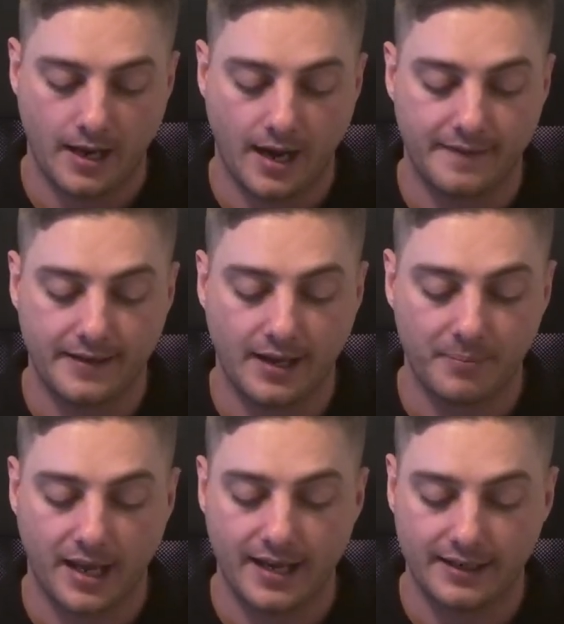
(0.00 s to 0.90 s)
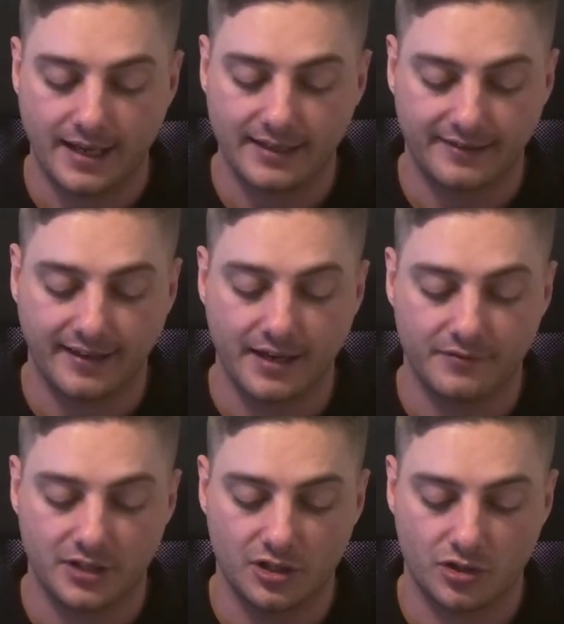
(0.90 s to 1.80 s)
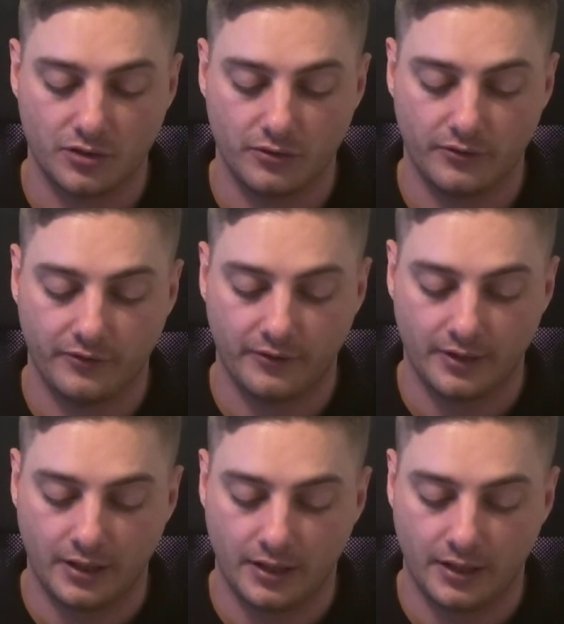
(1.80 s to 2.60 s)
And then number 8, any safety issues.